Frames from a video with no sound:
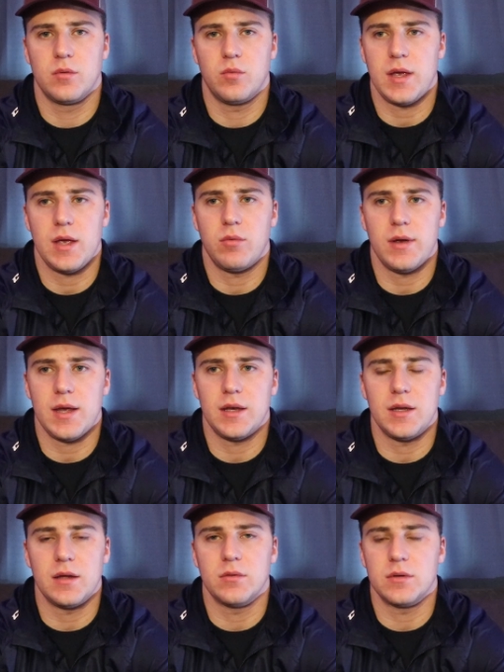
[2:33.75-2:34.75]
We
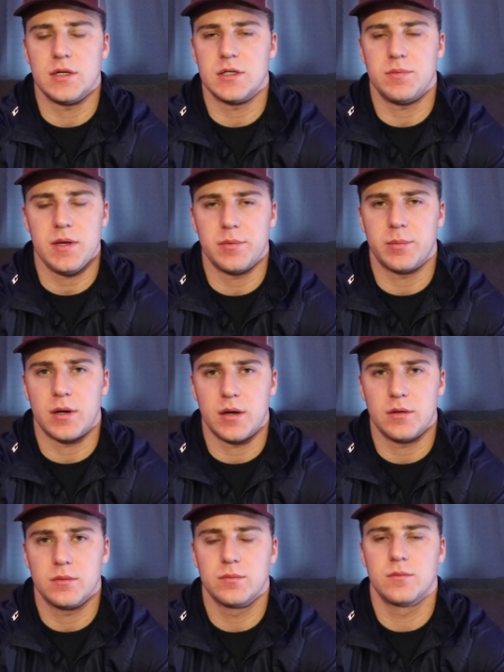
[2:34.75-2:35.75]
ain't dealing with these people, bro.